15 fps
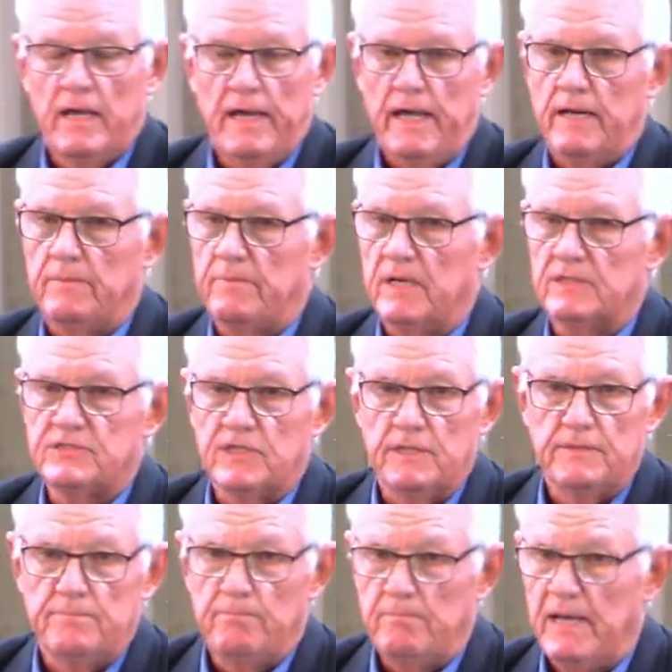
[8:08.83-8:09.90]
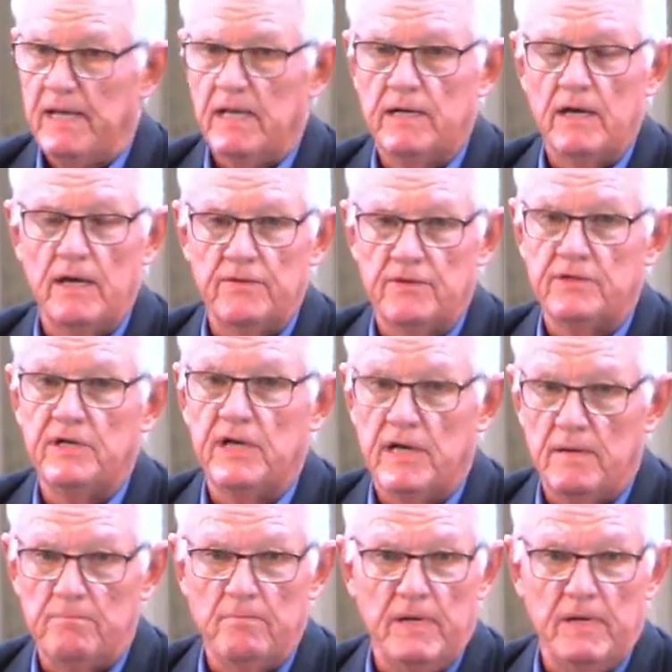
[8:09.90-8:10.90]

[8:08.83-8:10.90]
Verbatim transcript: and a bunch of me and other dumb